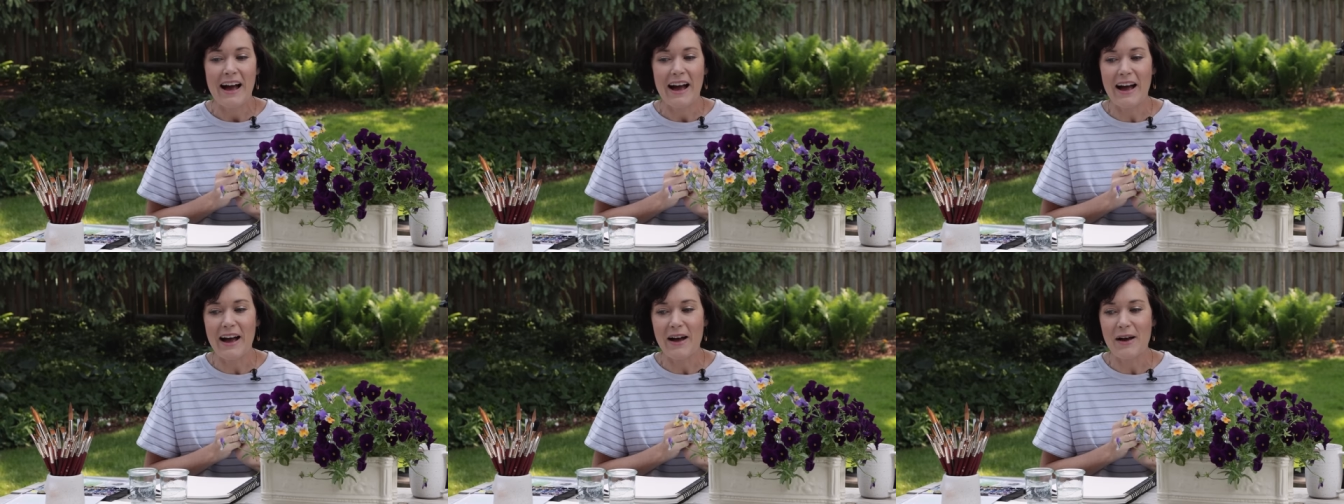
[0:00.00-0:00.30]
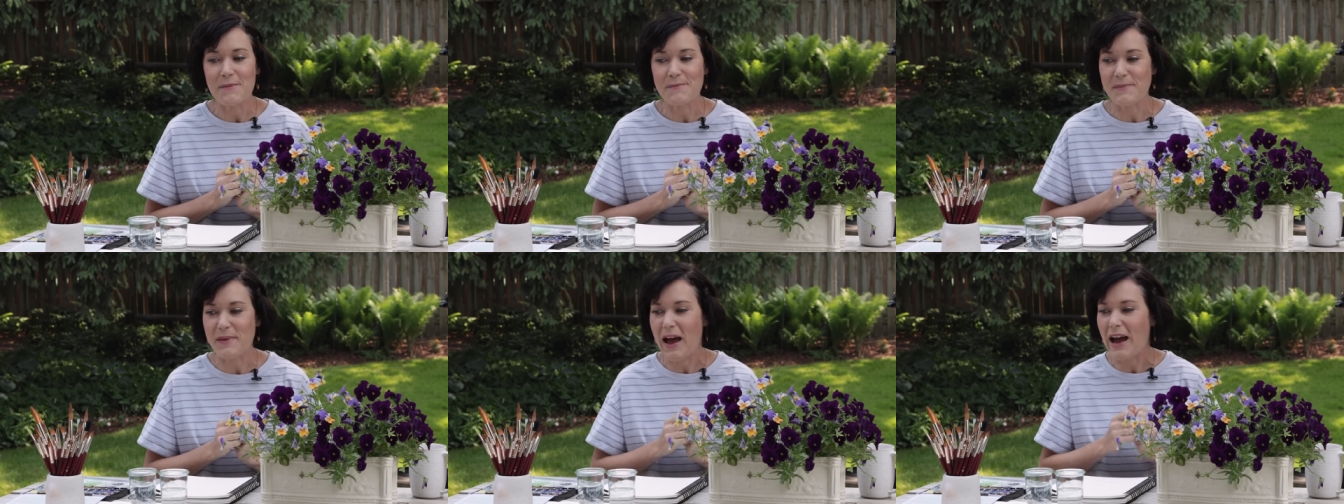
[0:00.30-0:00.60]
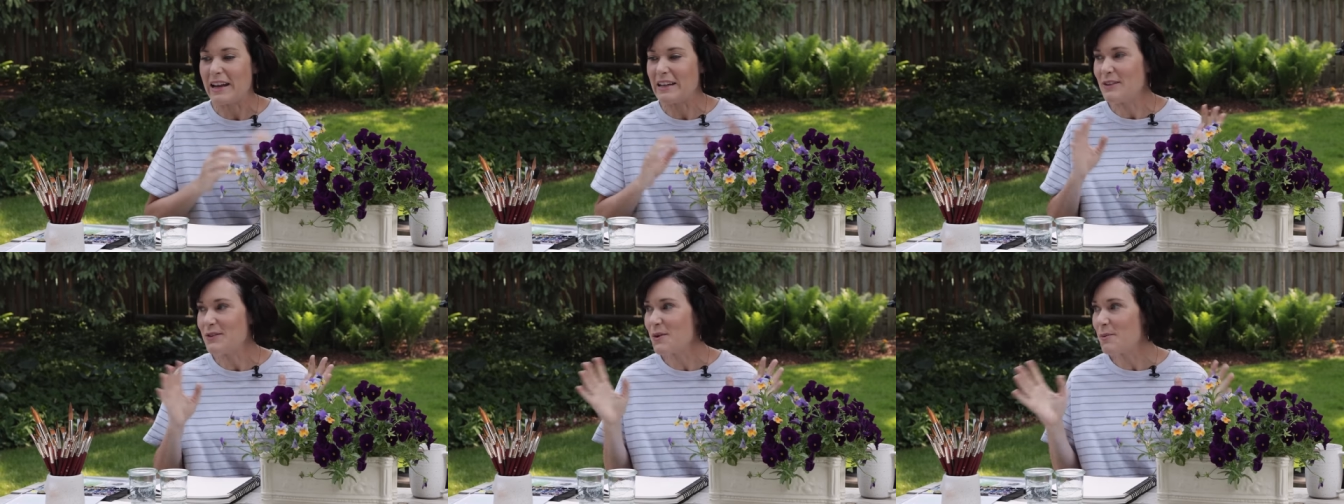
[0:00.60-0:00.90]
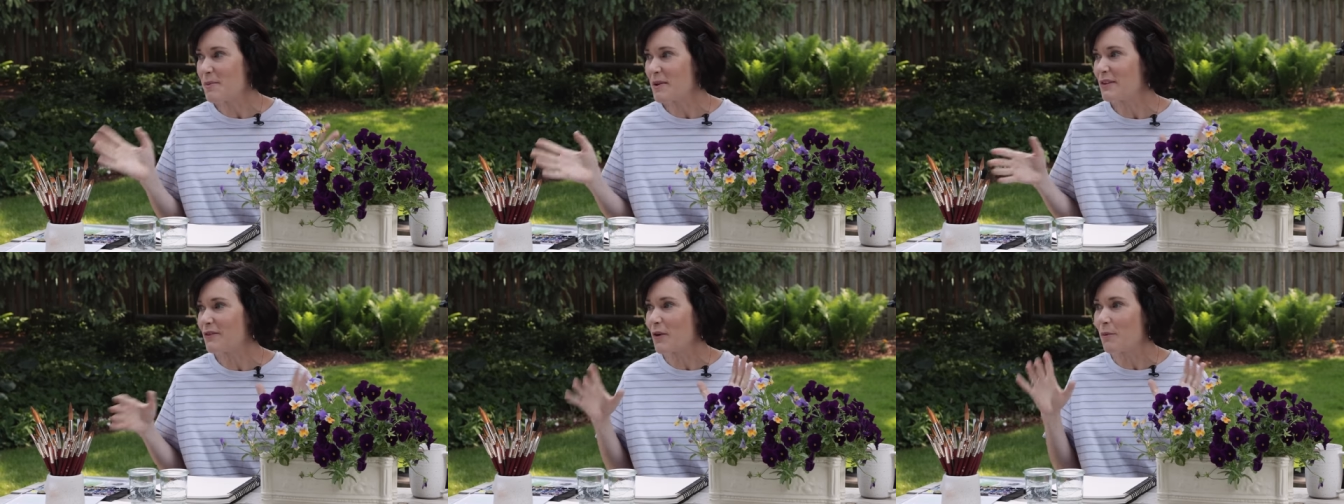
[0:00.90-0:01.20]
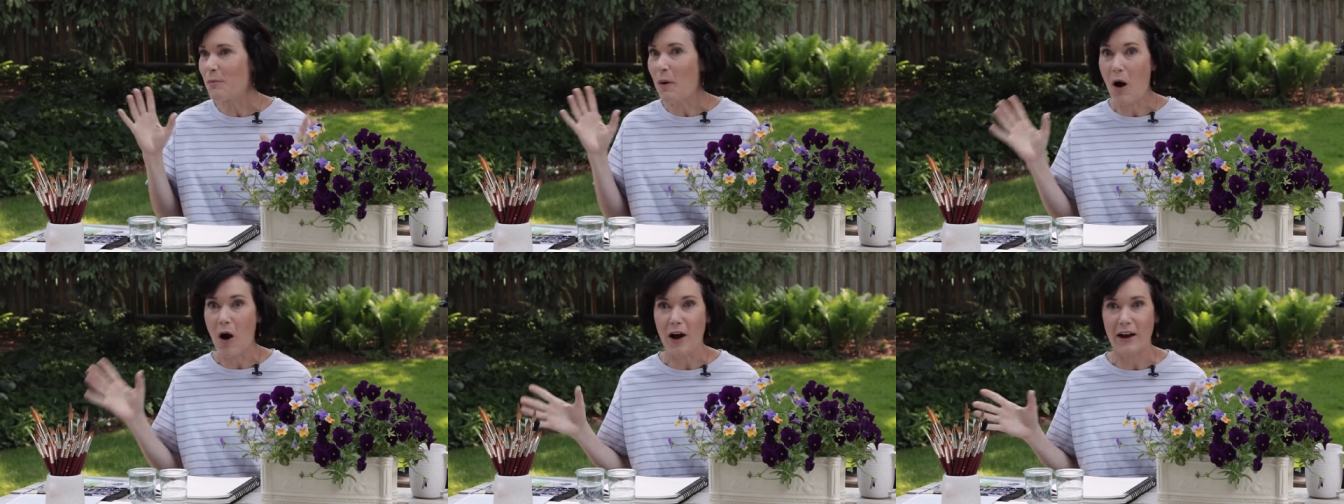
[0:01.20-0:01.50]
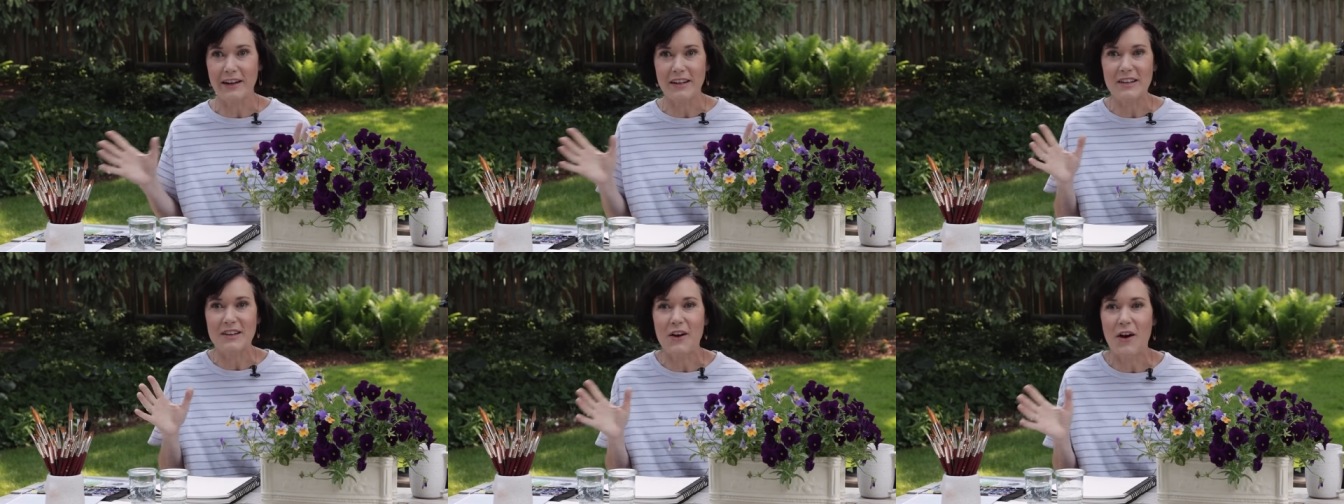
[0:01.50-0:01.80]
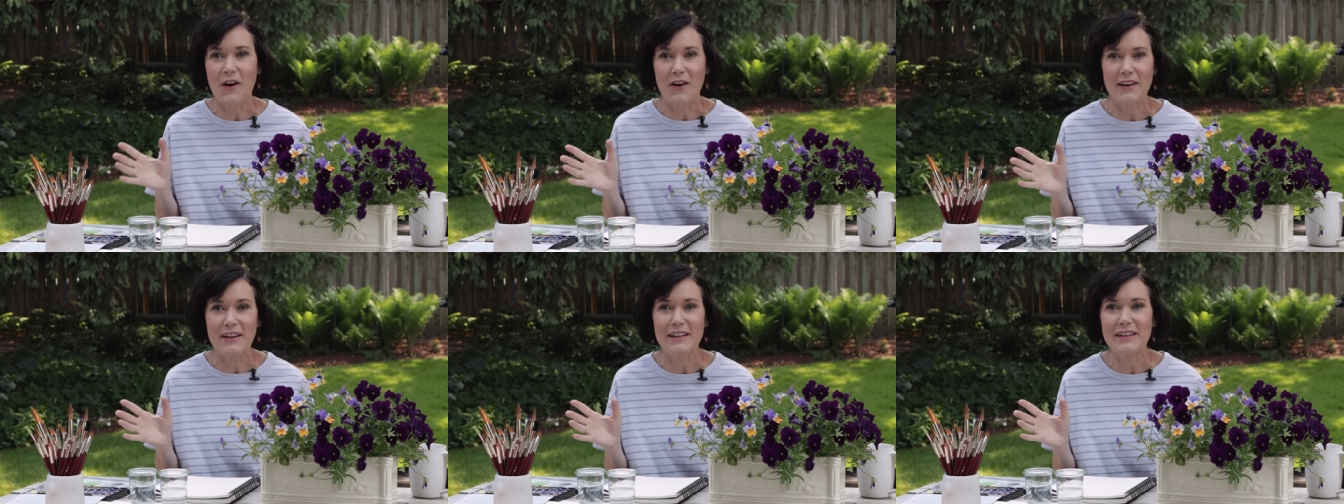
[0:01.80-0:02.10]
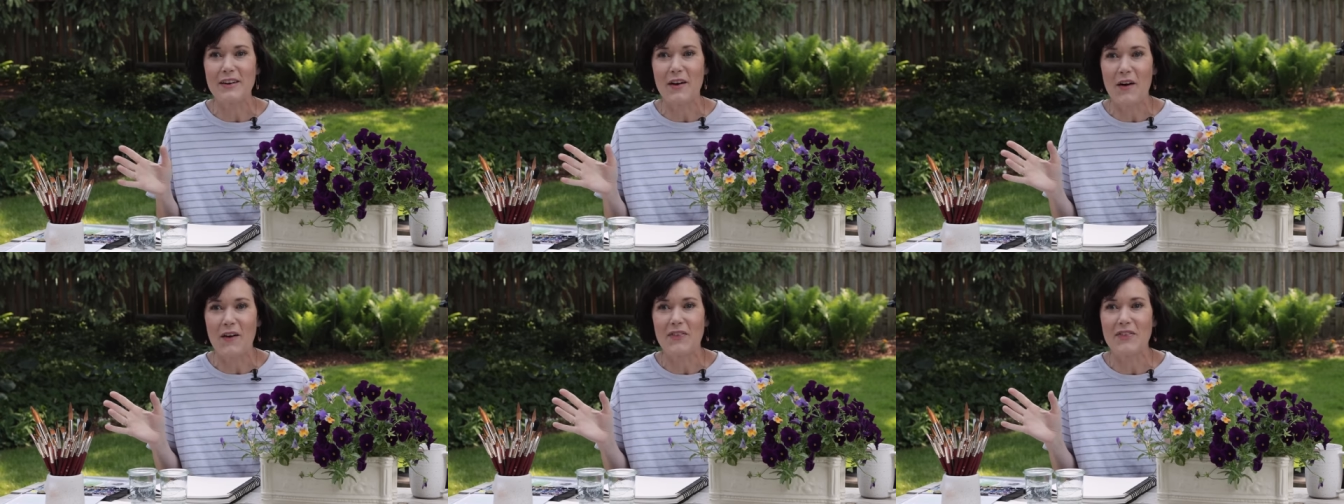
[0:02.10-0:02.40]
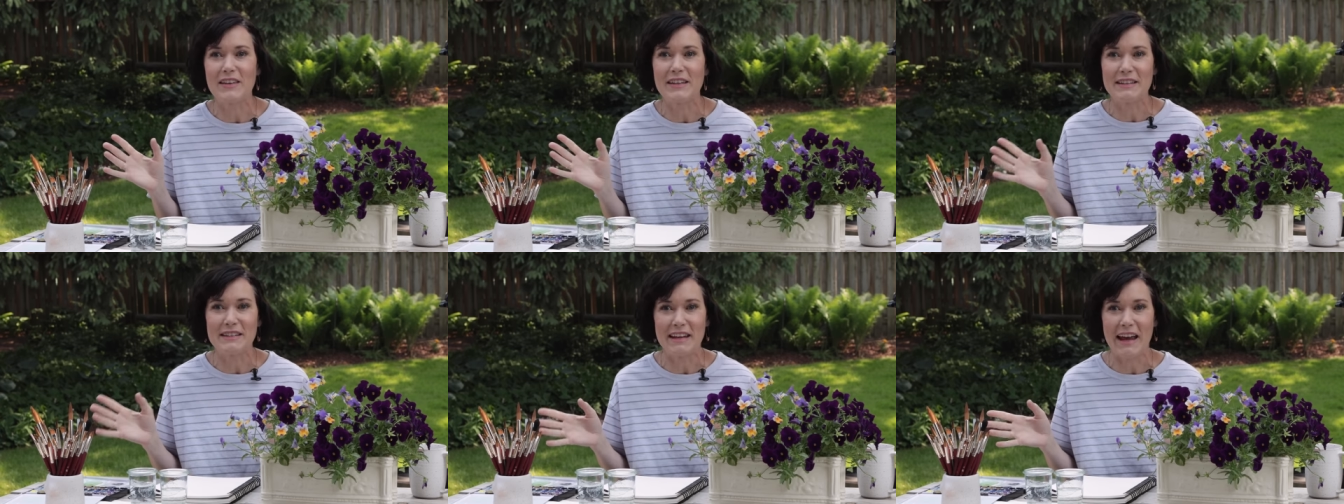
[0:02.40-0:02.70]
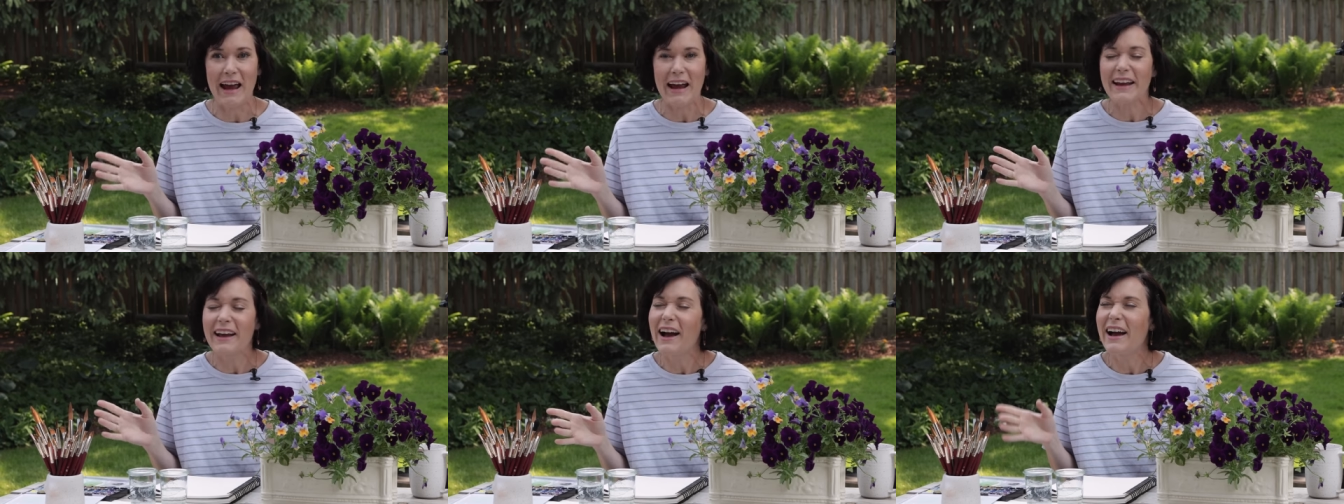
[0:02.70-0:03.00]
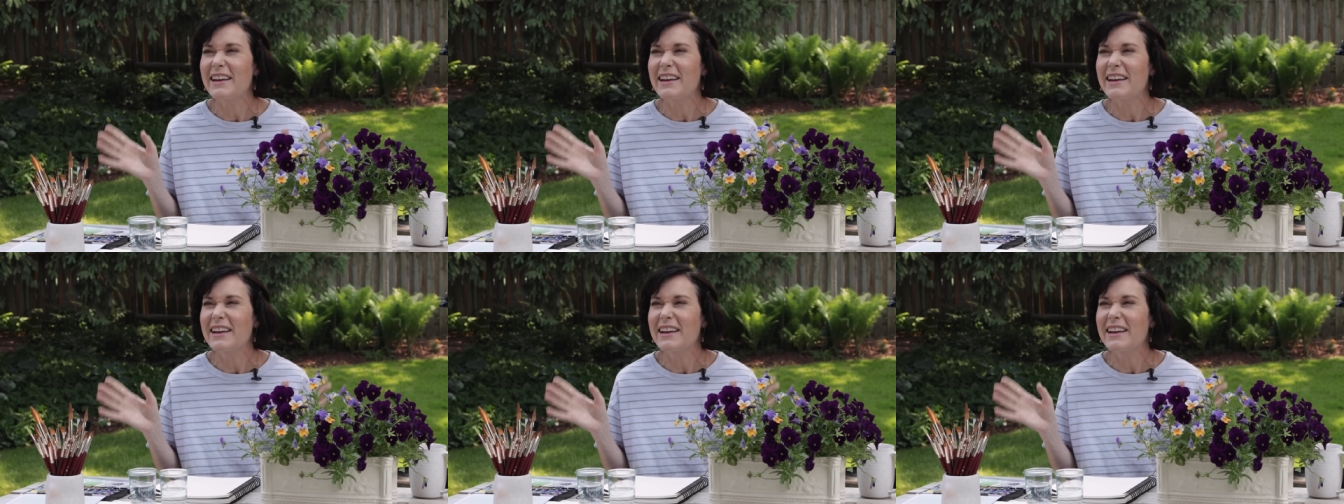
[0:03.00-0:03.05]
Um, I do a bit of a potted garden on the deck.